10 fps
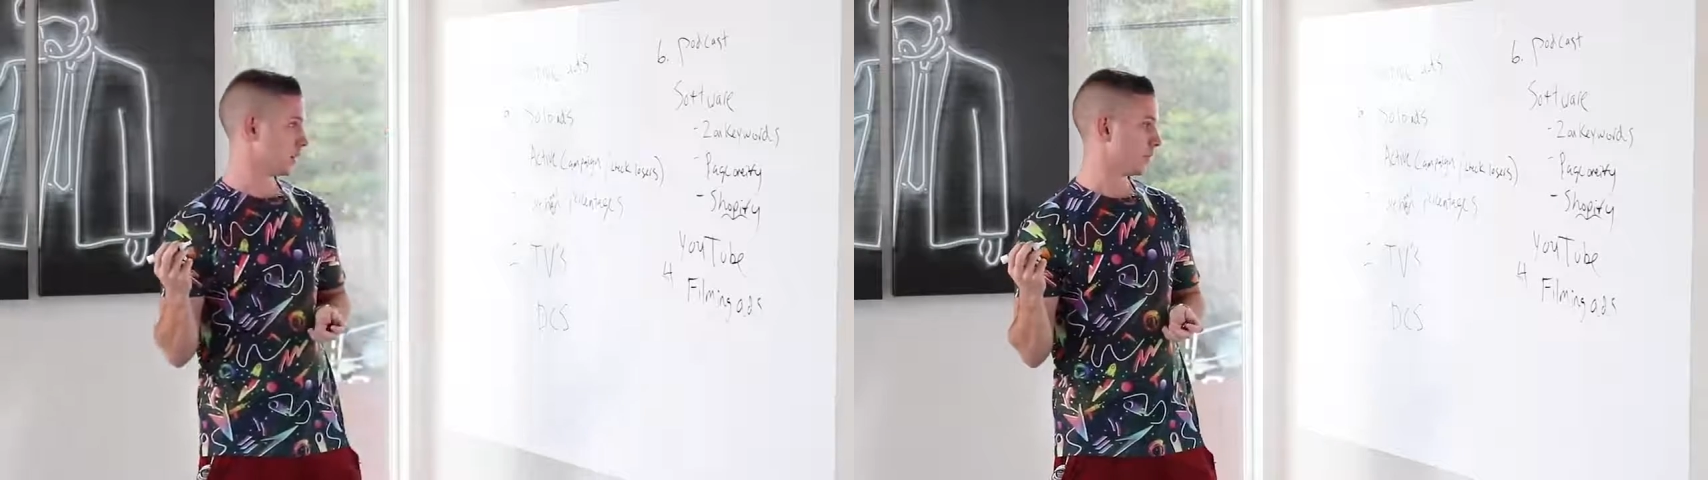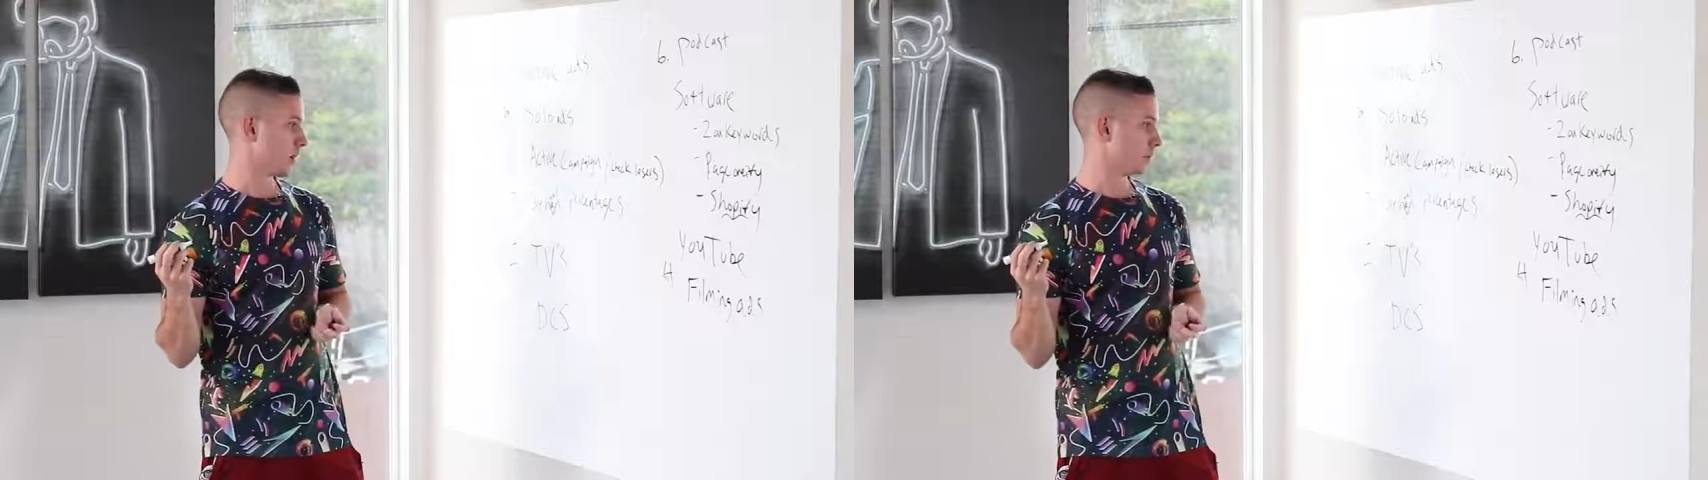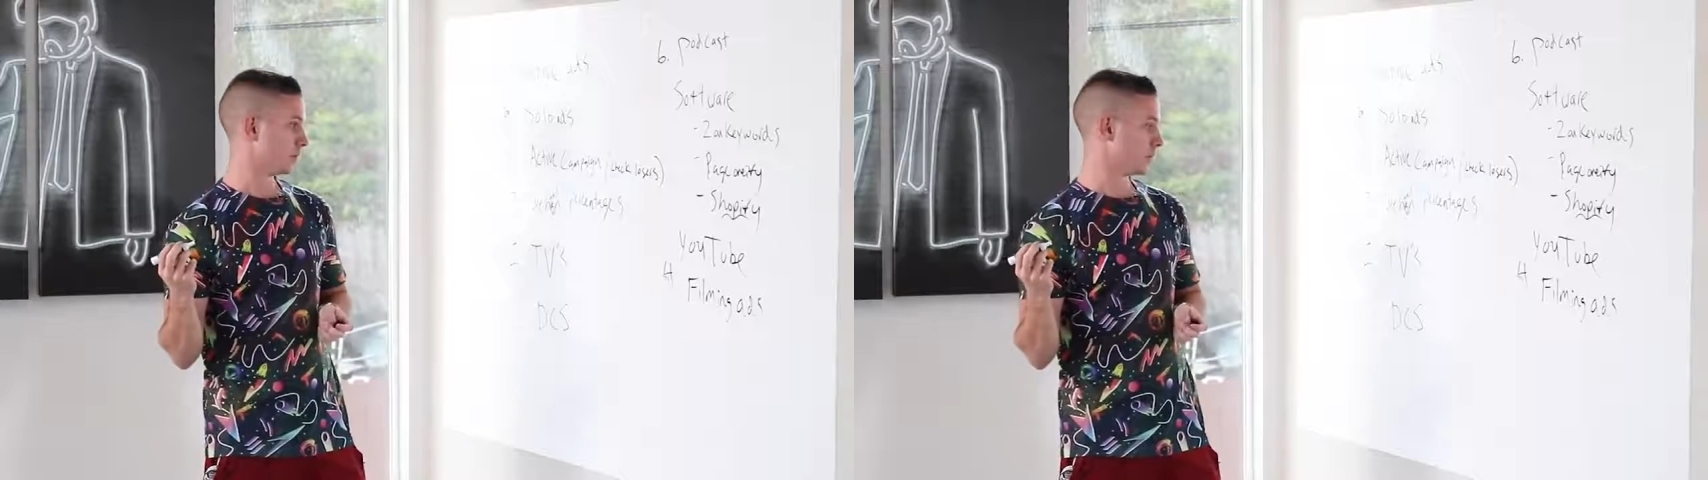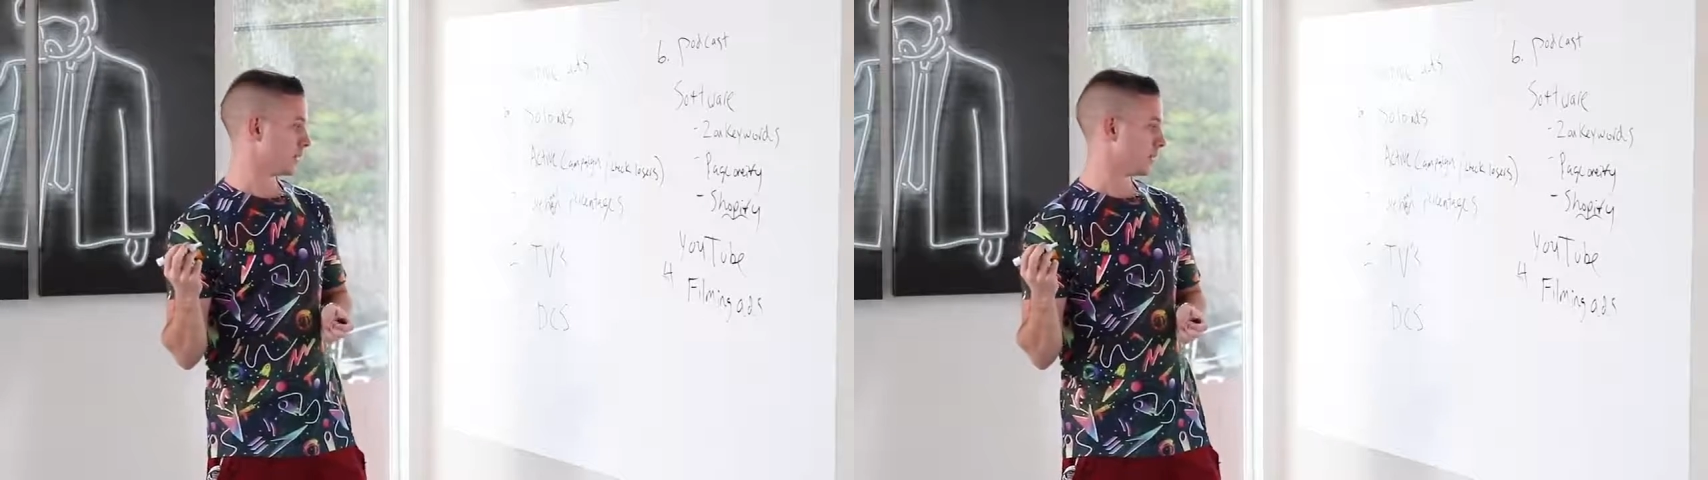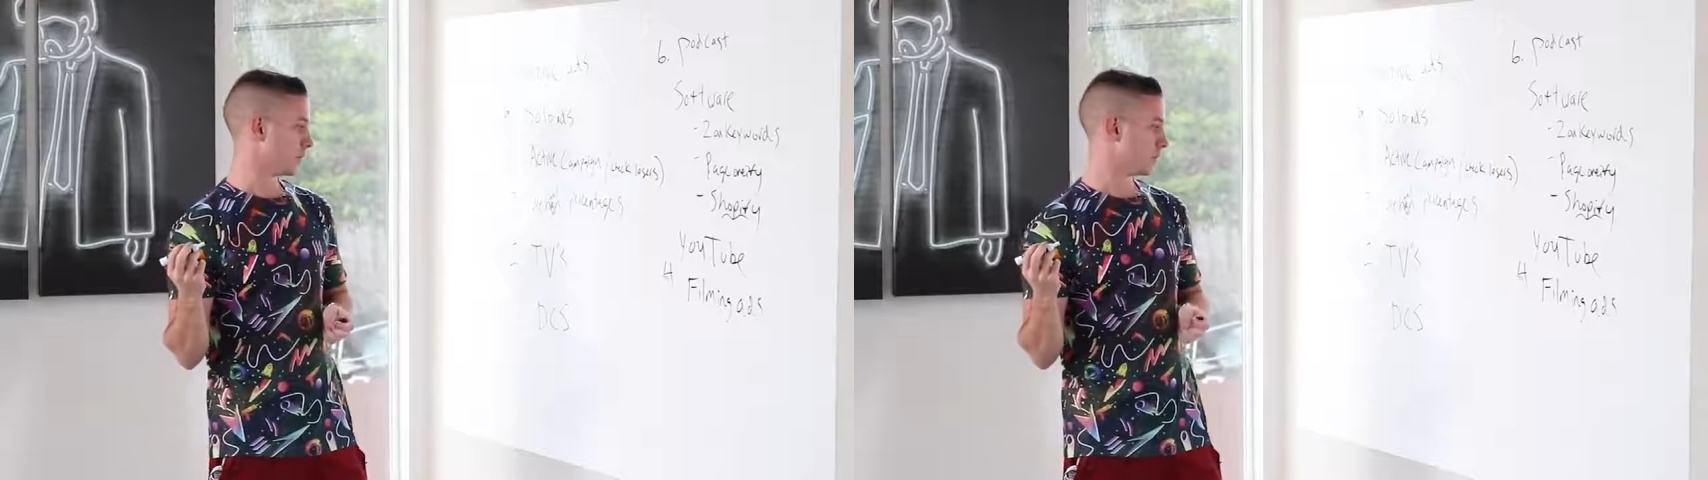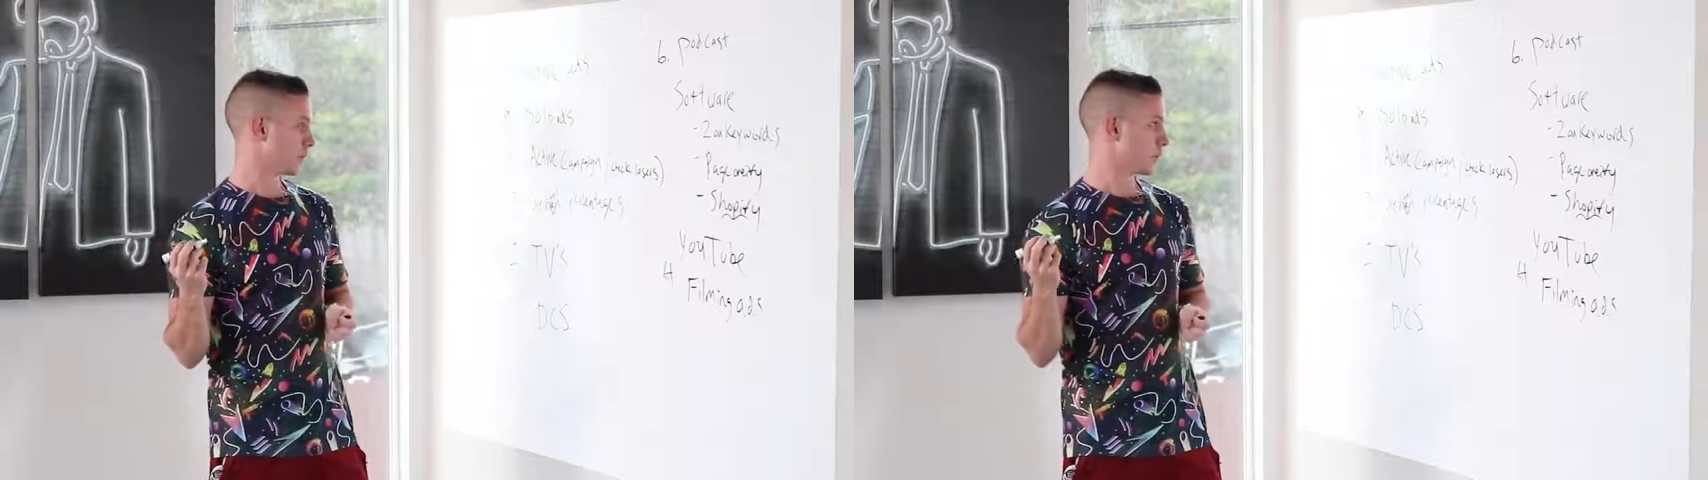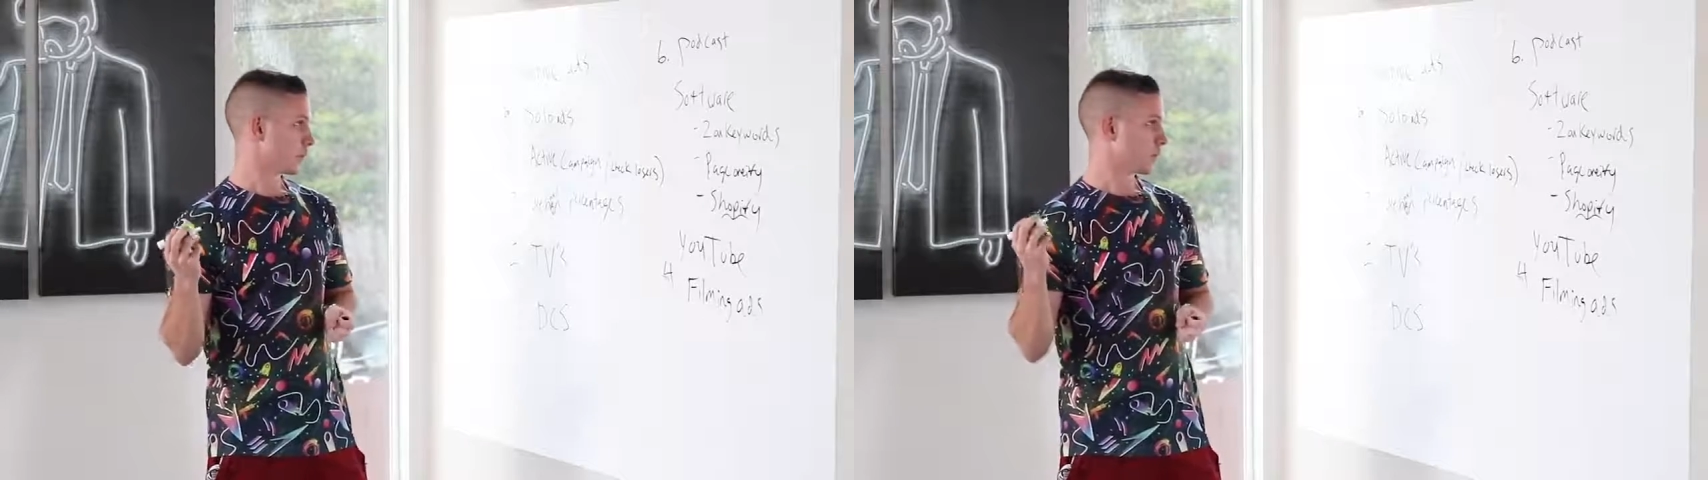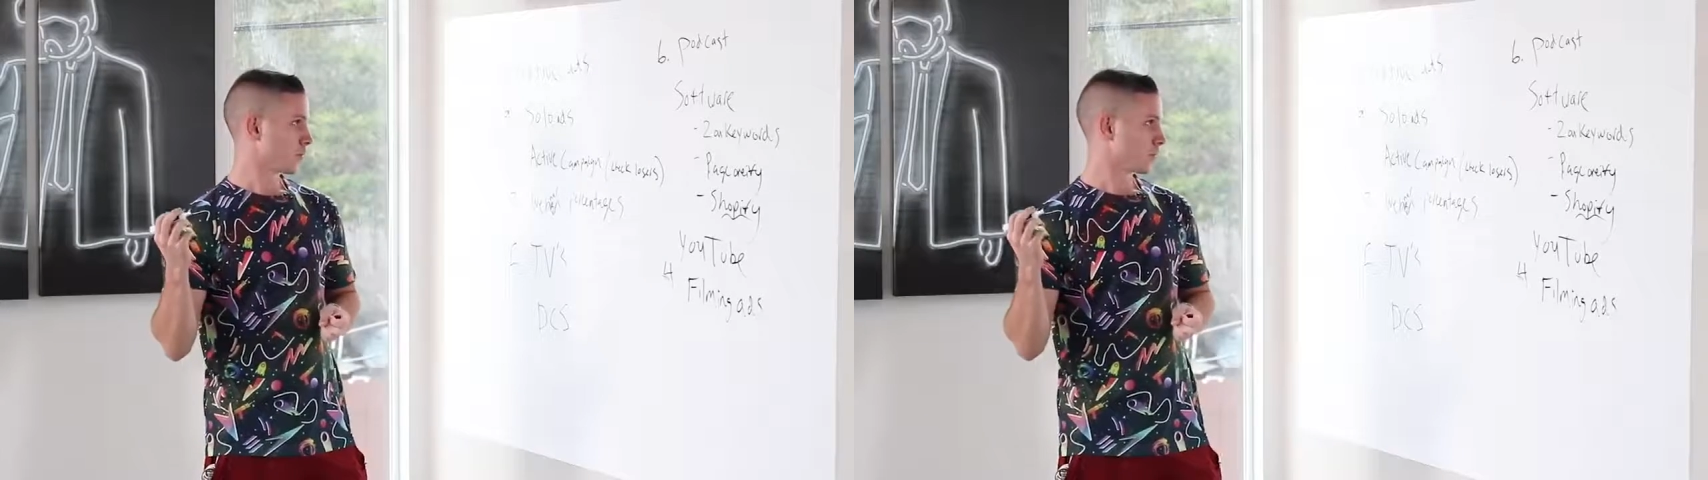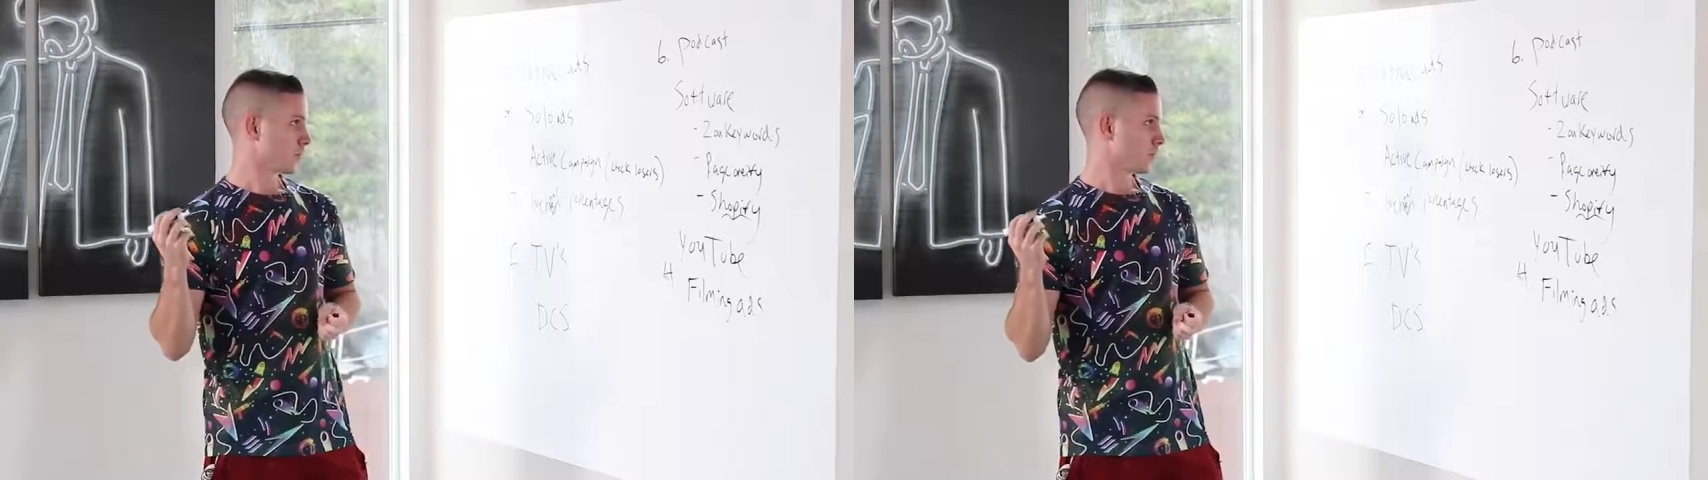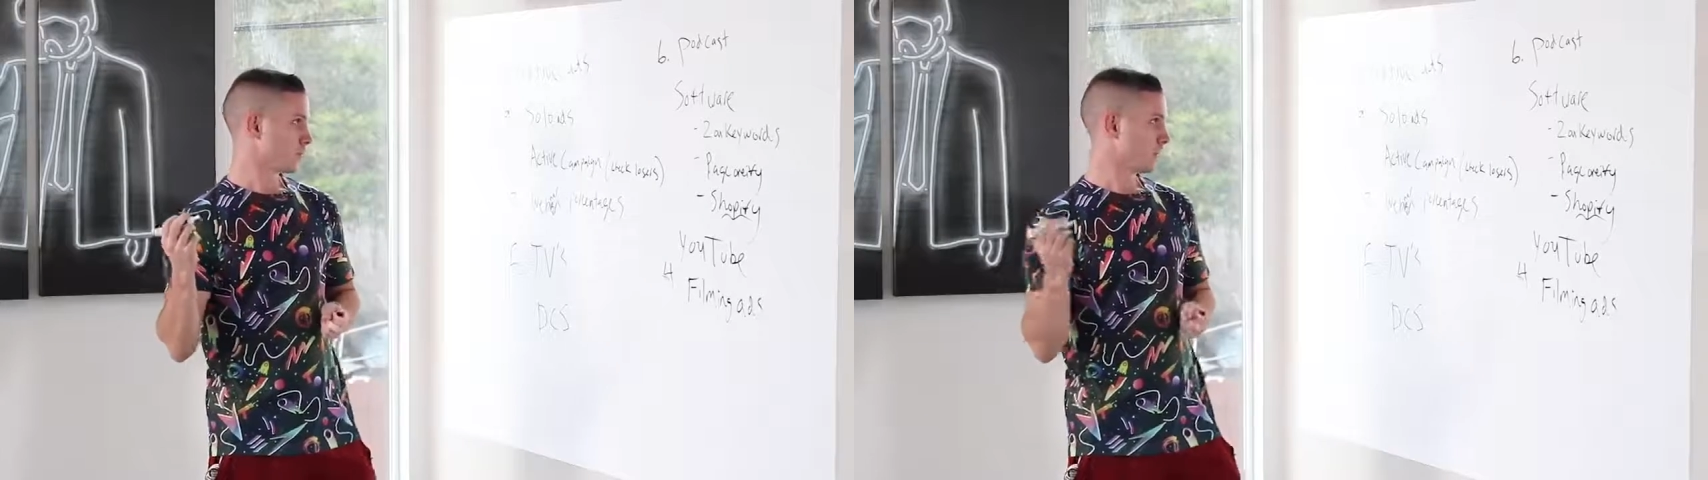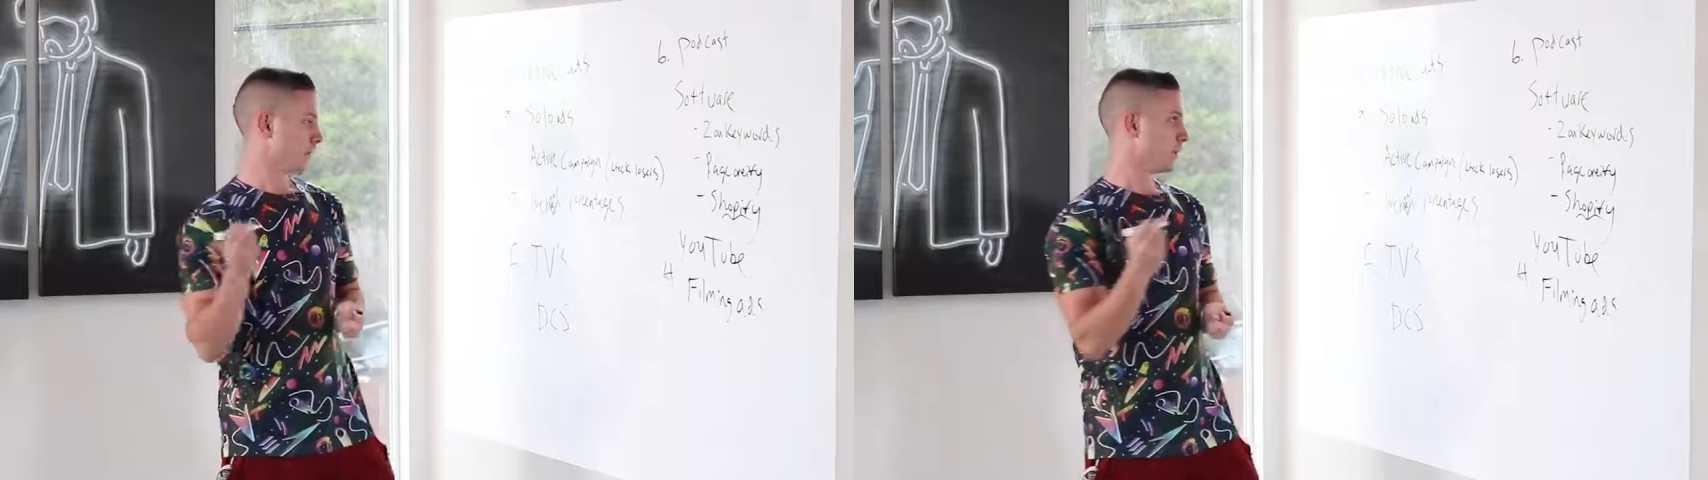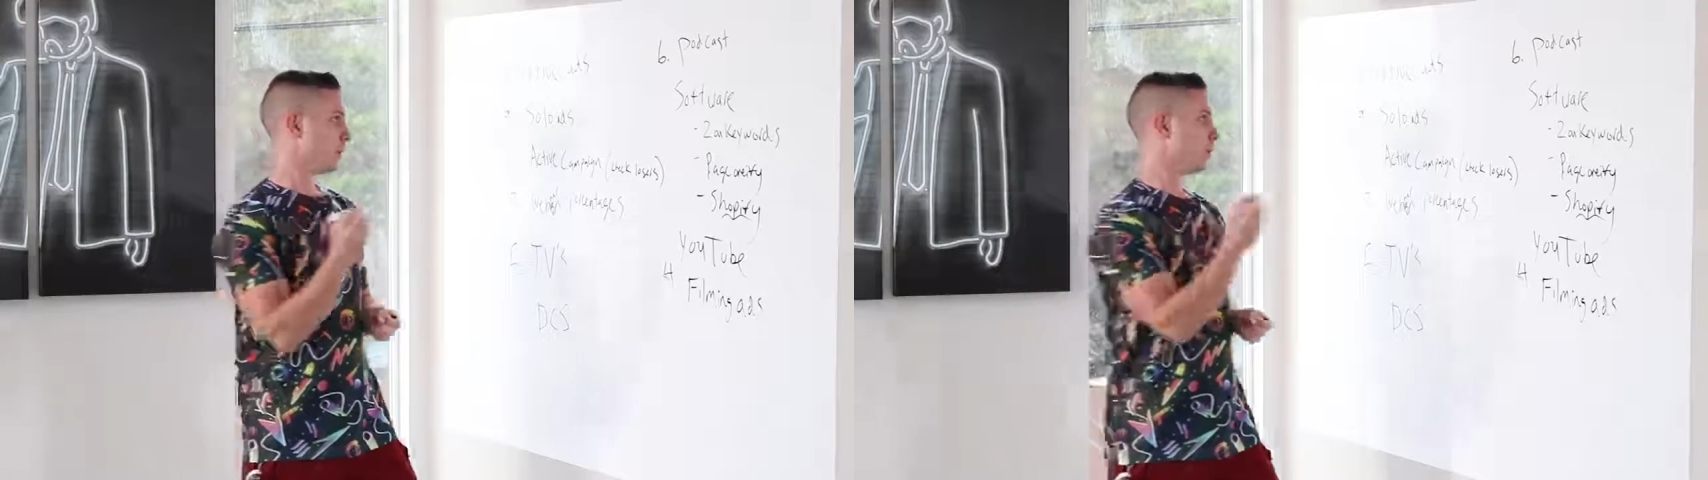probably, I'm gonna